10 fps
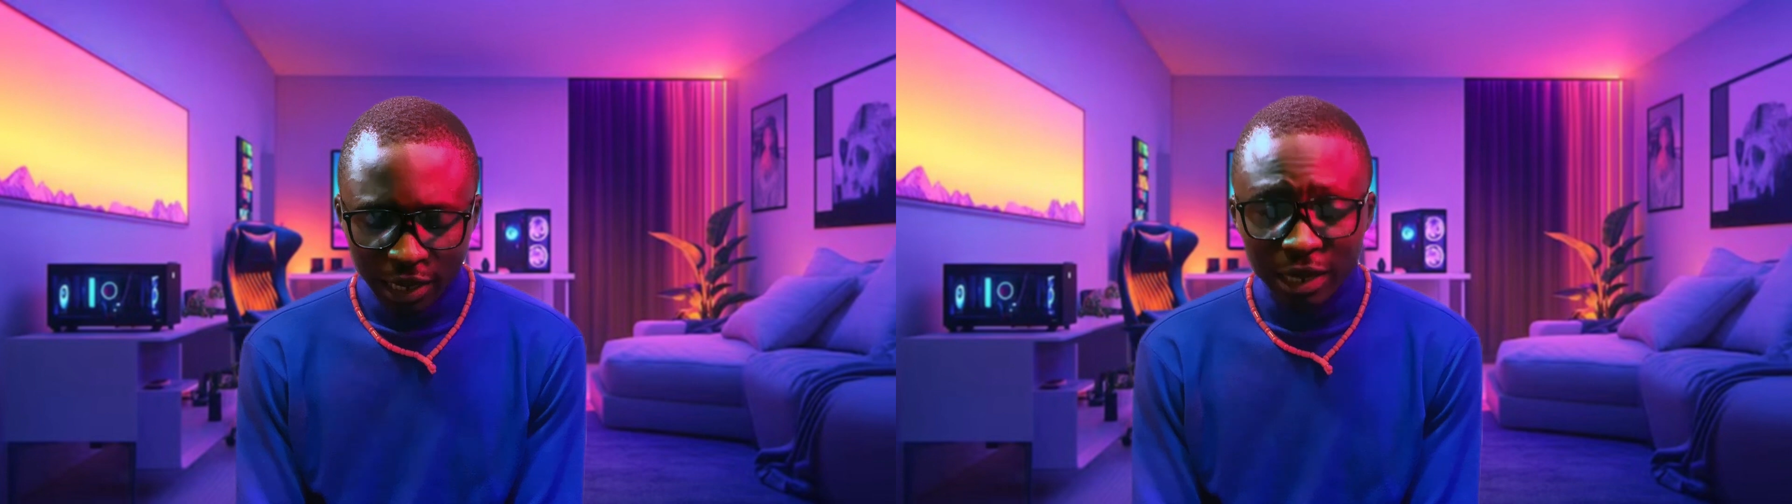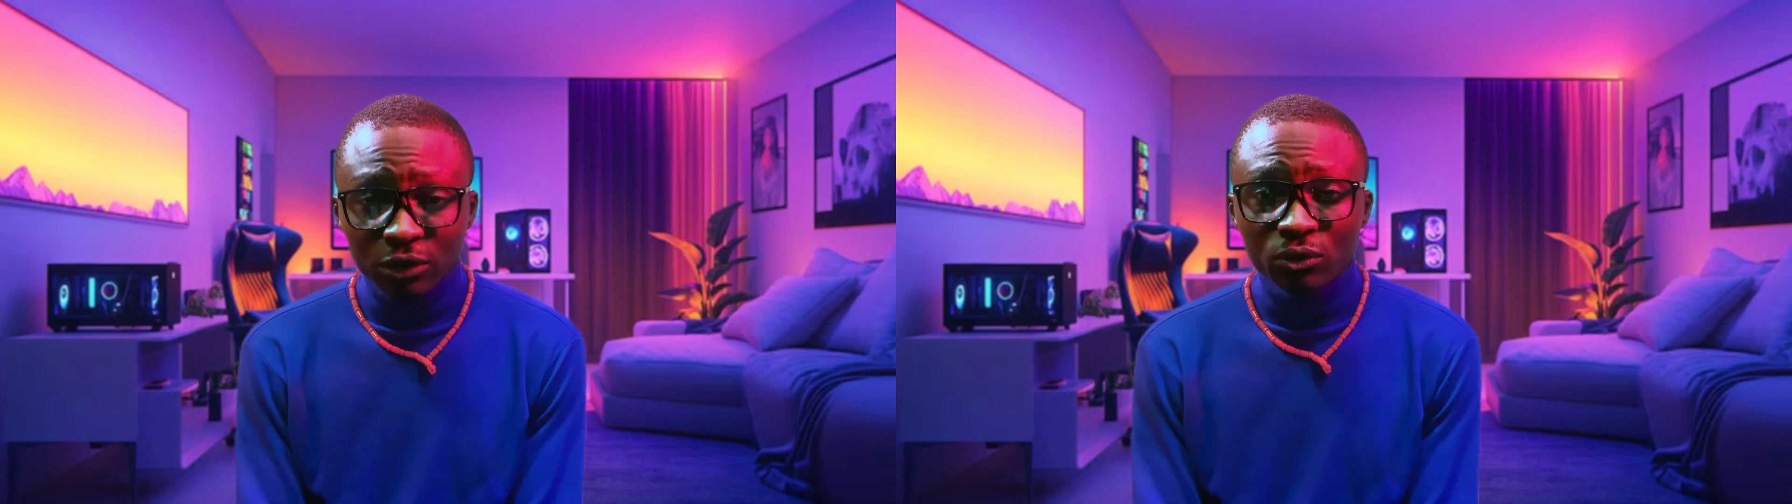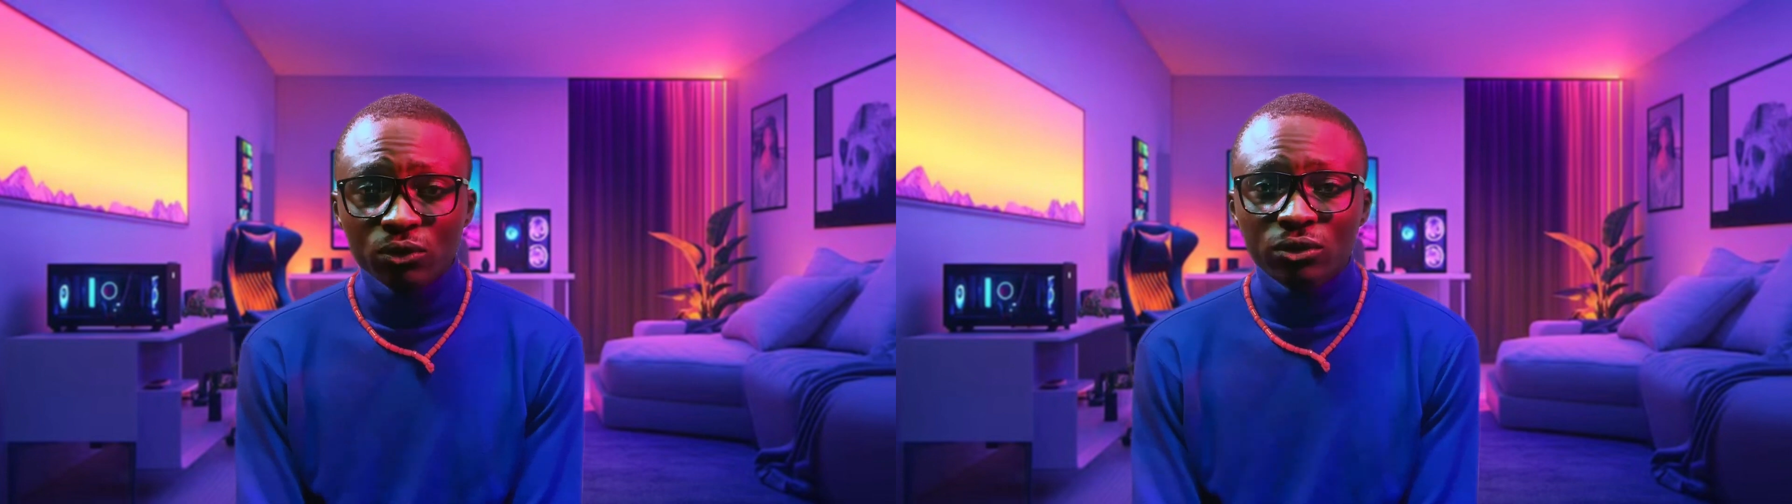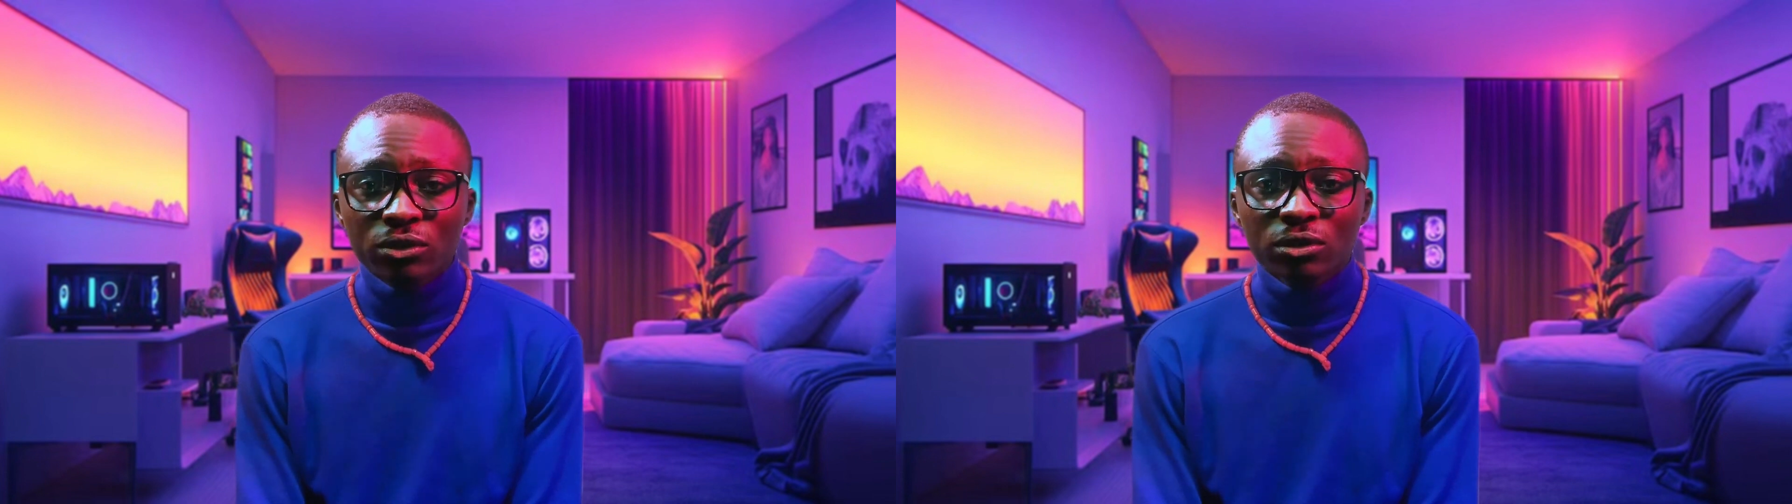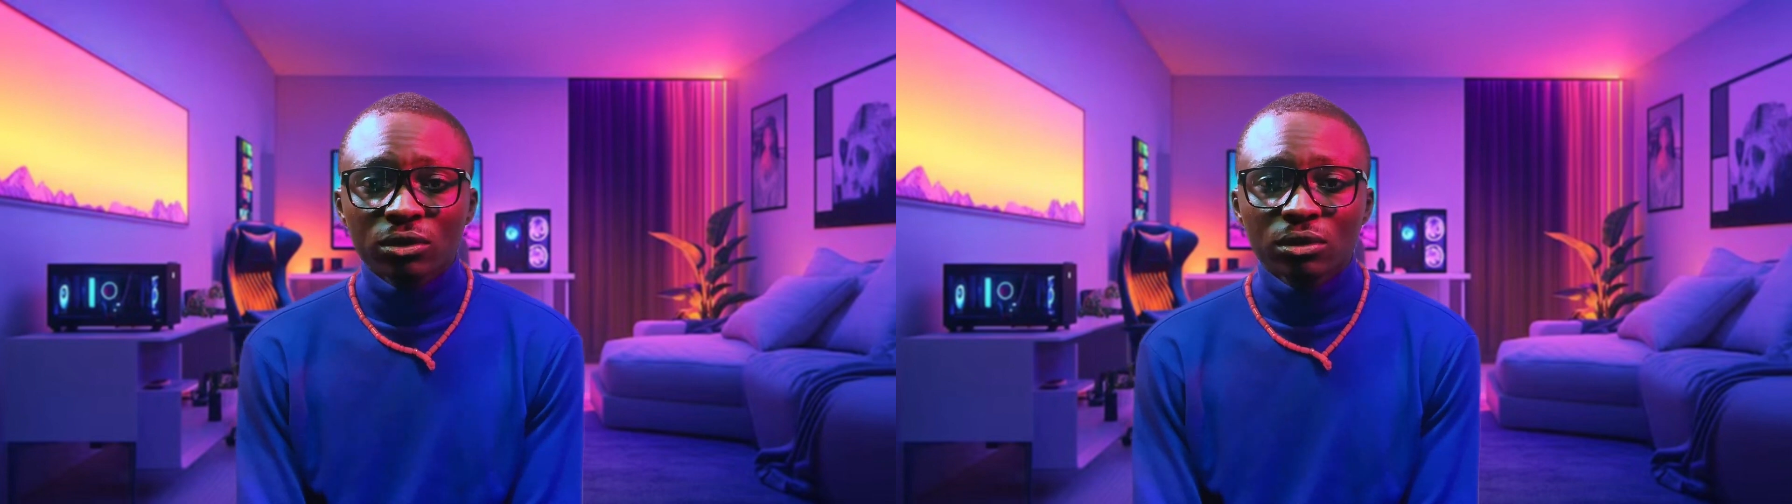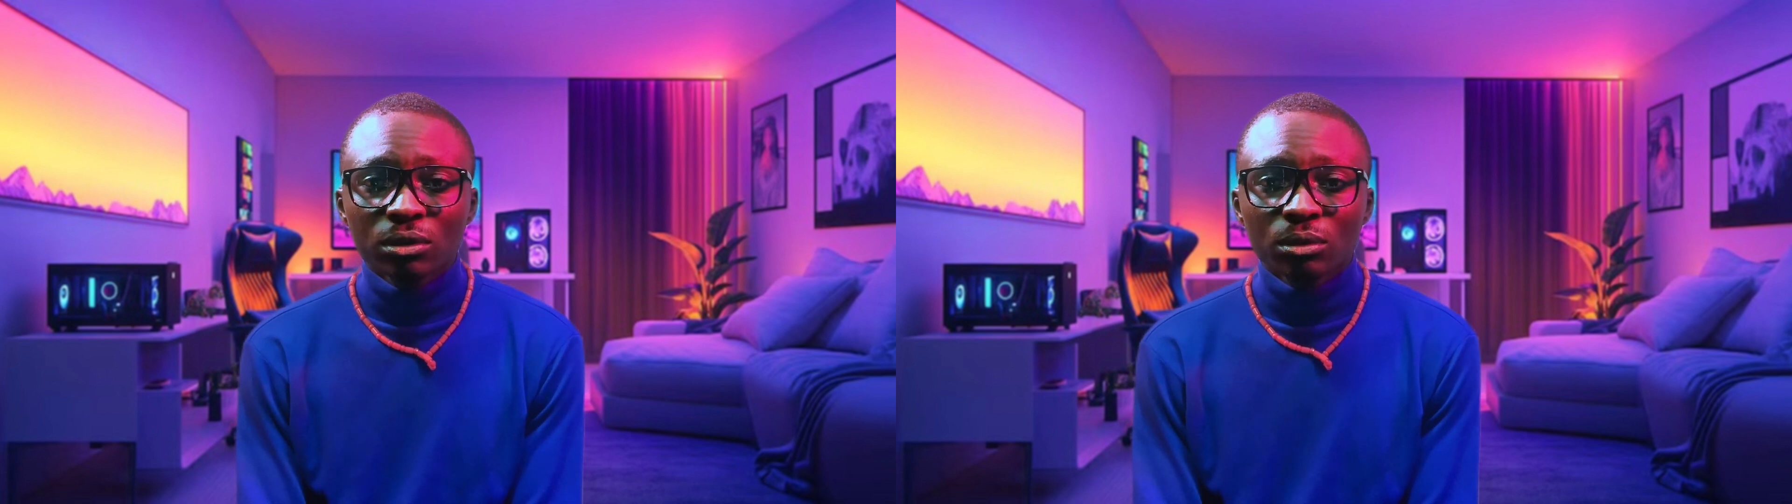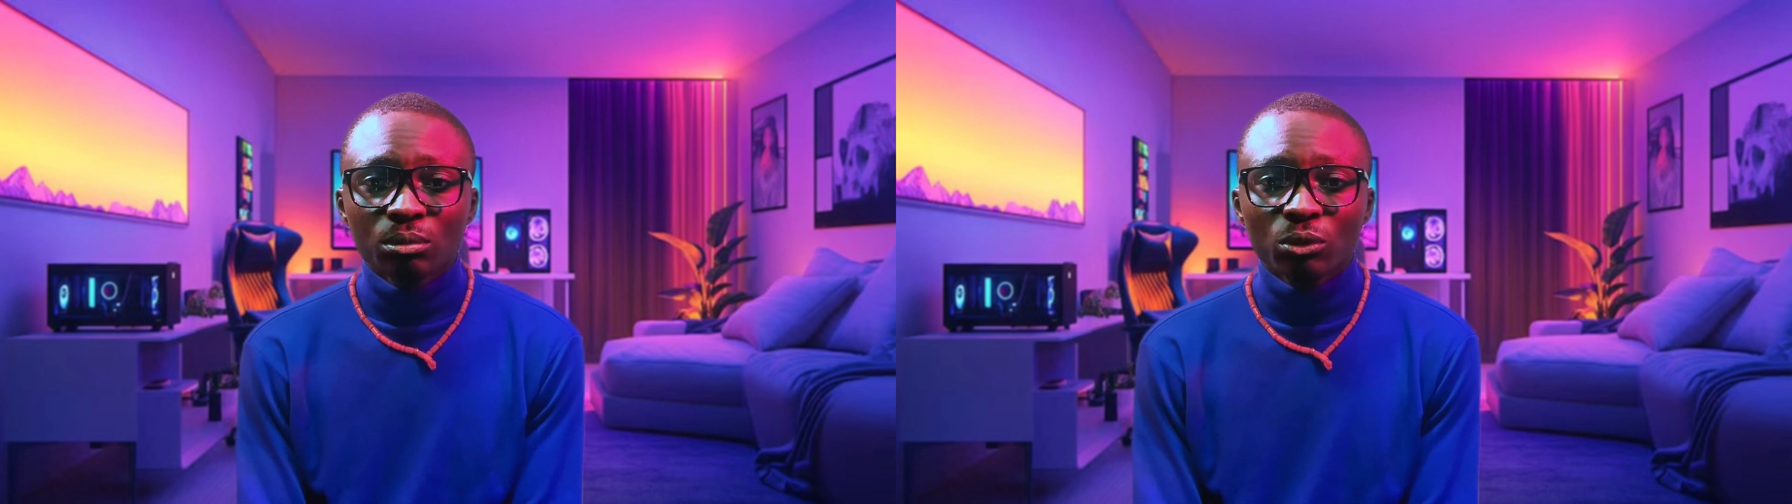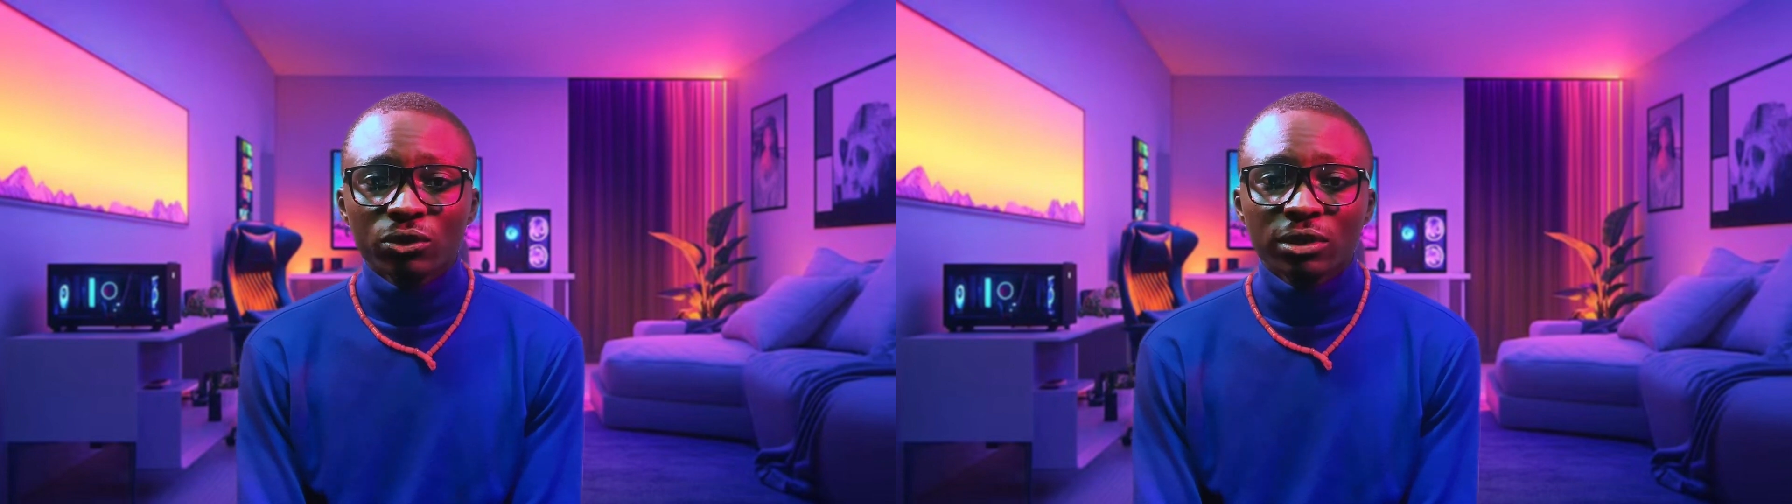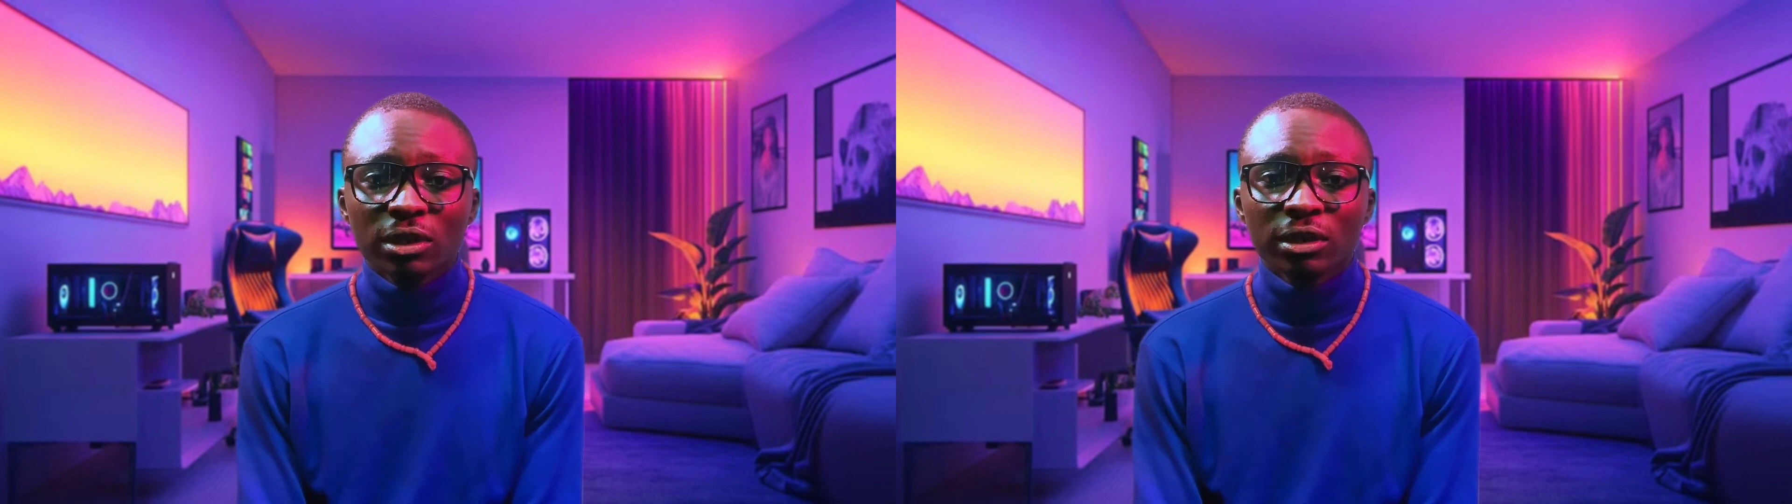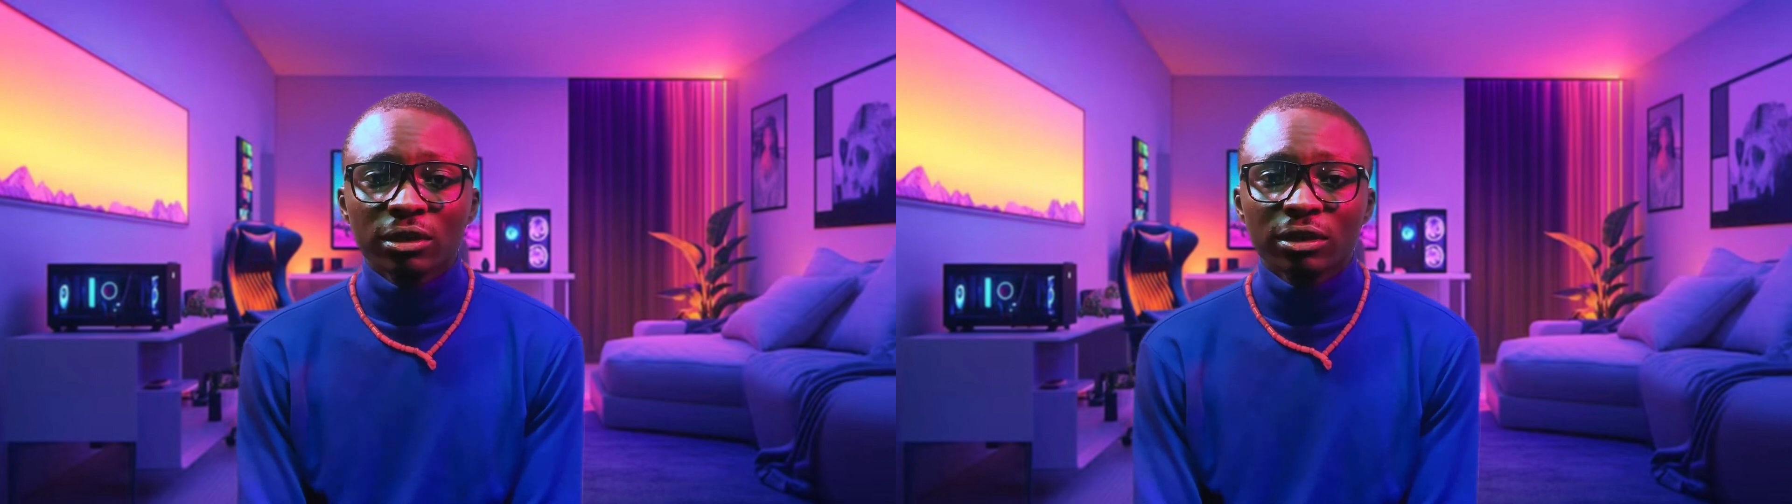I use mostly